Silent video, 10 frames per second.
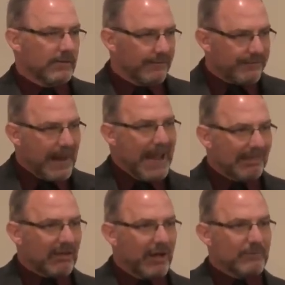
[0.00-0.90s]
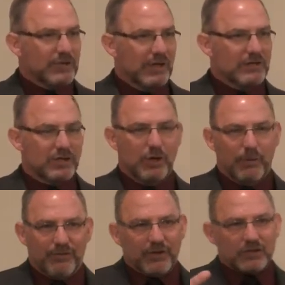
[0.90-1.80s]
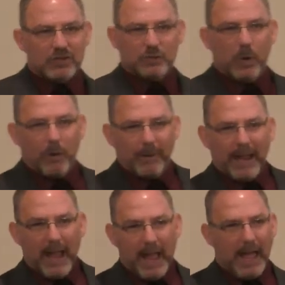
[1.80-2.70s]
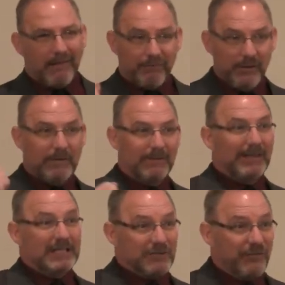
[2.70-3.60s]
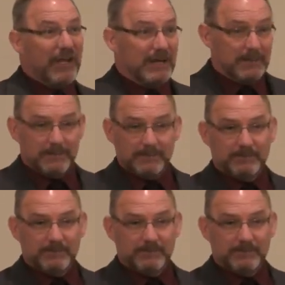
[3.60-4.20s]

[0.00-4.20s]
The faith comes into this is what we have, let's feed them.